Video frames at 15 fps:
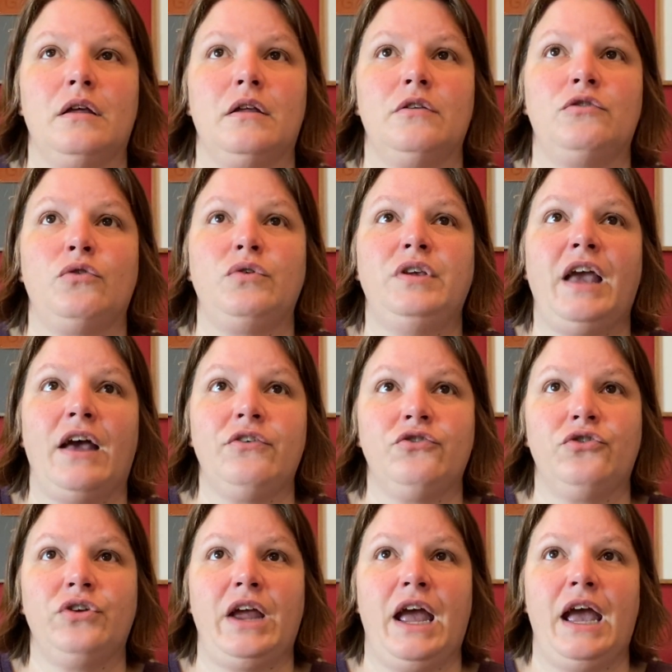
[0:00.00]
So
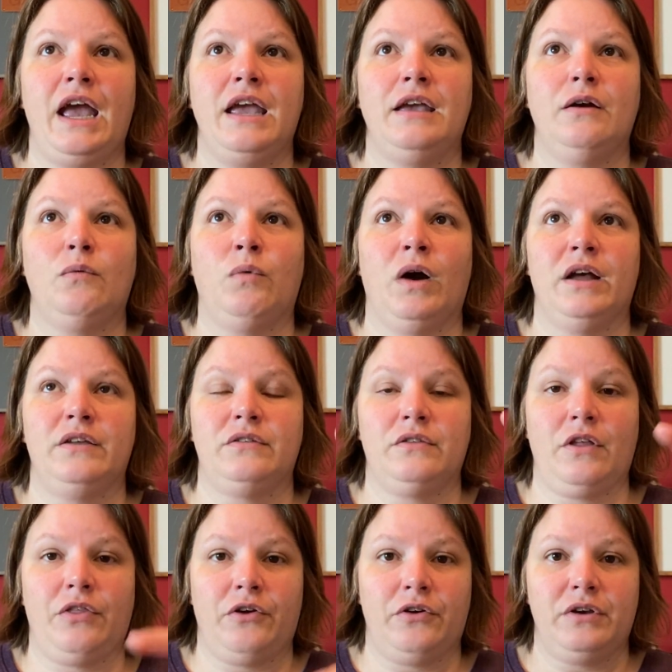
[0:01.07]
yesterday was
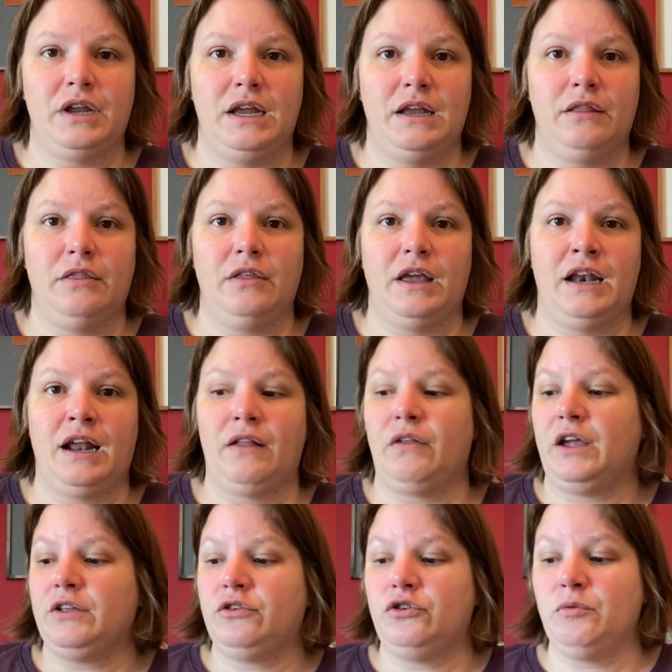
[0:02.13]
the 13th, and I
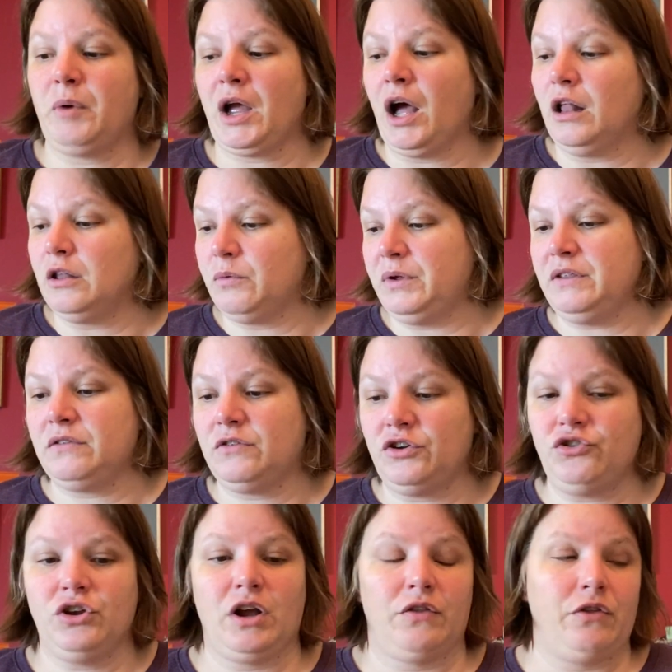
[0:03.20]
like to do my Halloween
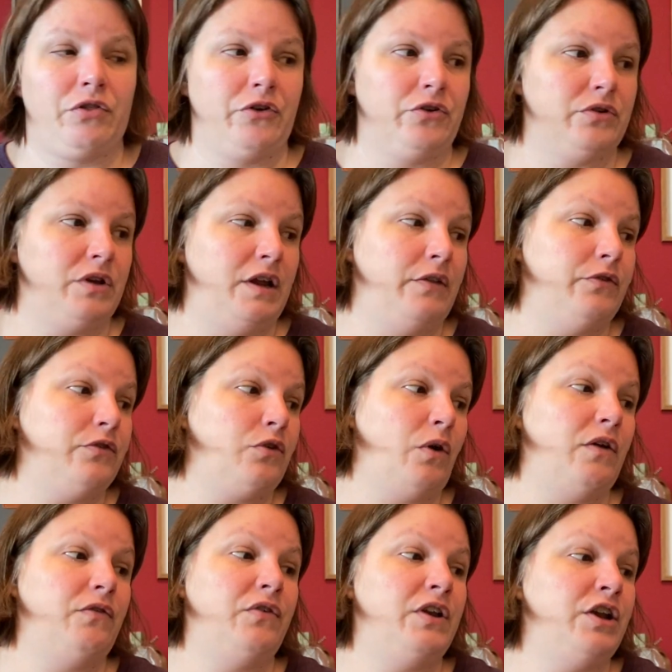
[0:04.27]
stitching on the 13th. So
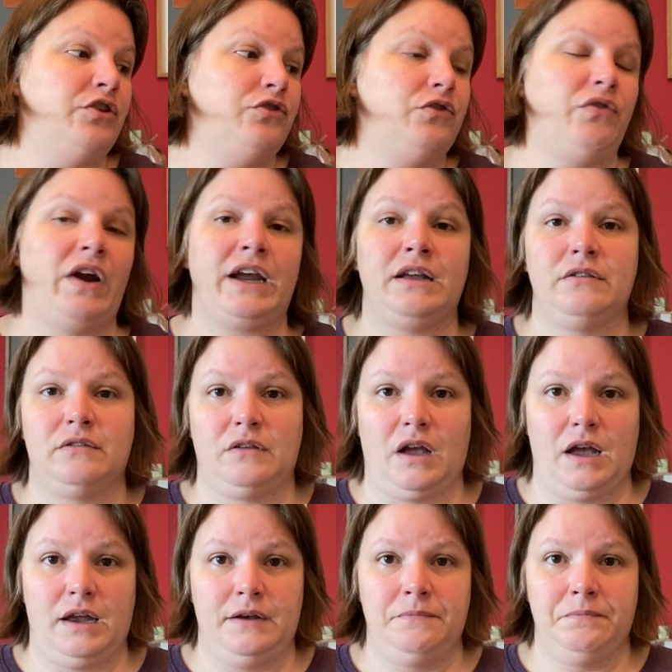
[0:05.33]
I finished
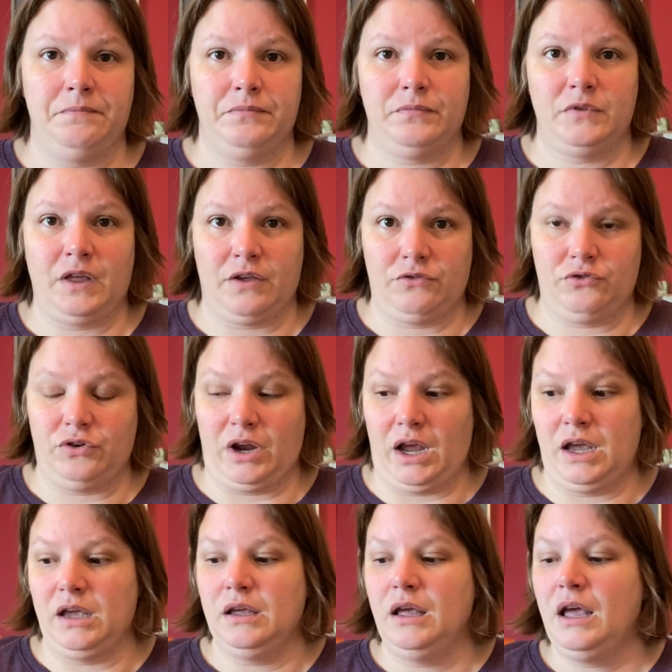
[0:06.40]
Frankenstein
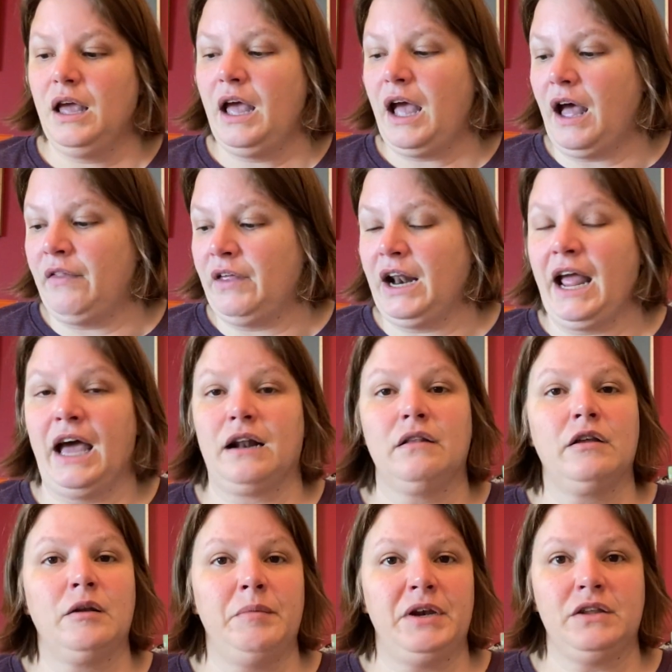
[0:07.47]
yesterday, and then I had a
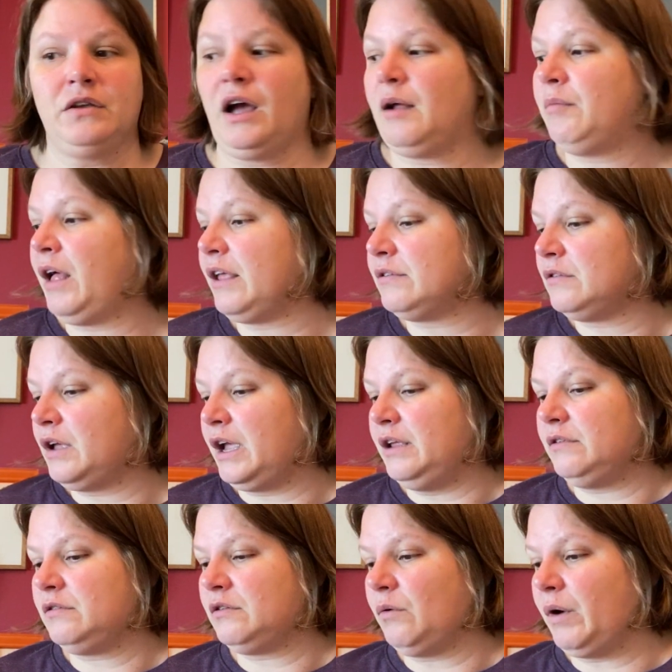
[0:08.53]
little bit of time last
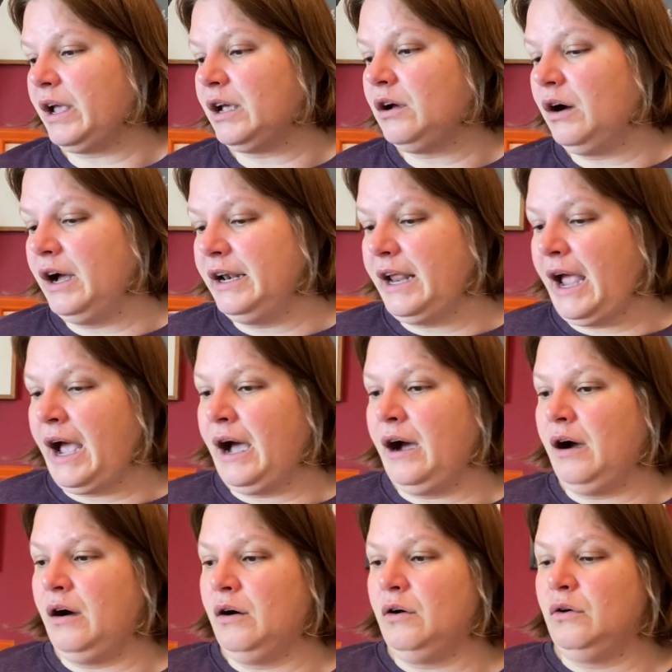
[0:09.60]
night, so I got
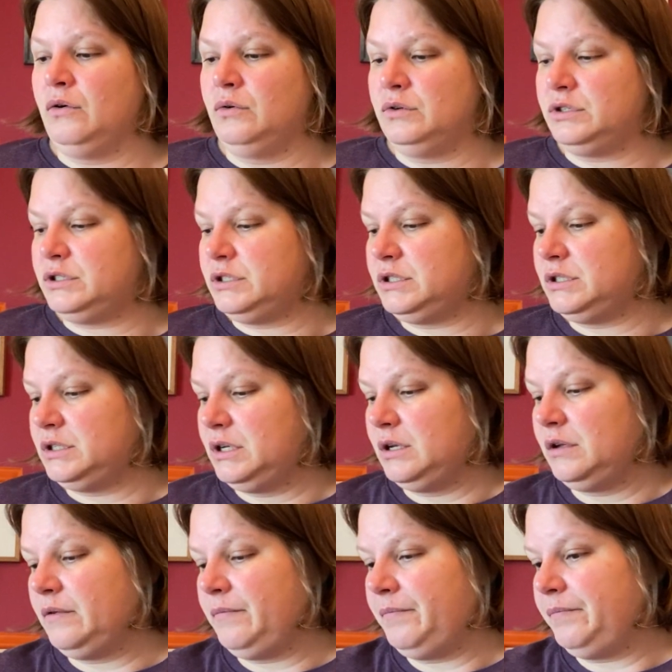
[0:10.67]
out,
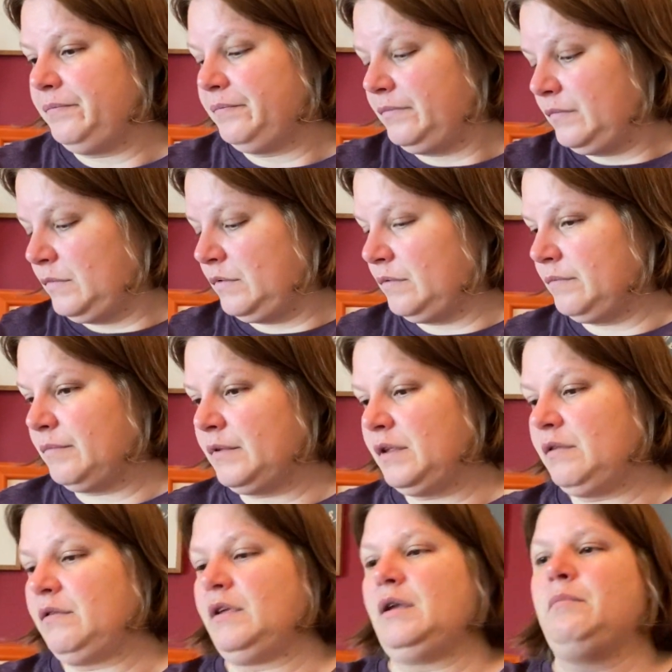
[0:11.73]

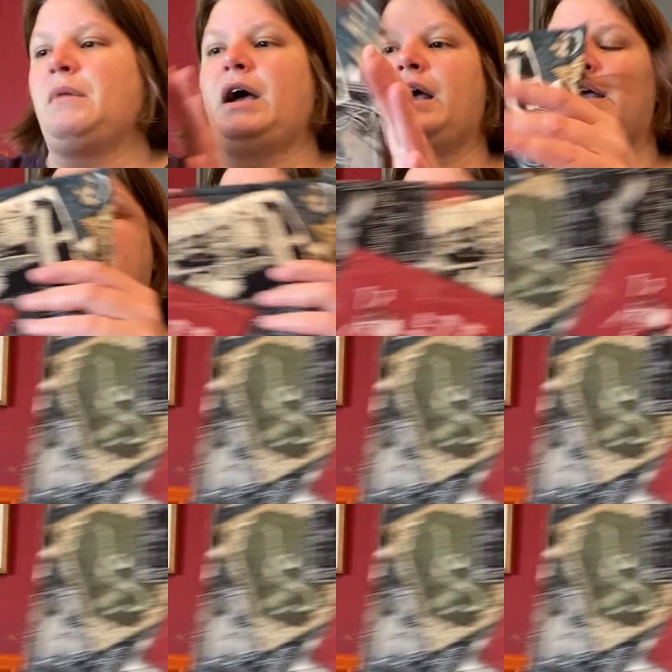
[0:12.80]
it's in my